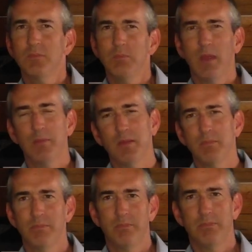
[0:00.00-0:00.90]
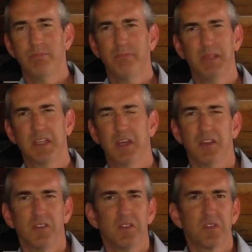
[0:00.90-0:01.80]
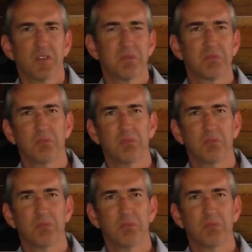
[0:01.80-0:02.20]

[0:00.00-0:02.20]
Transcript: maybe because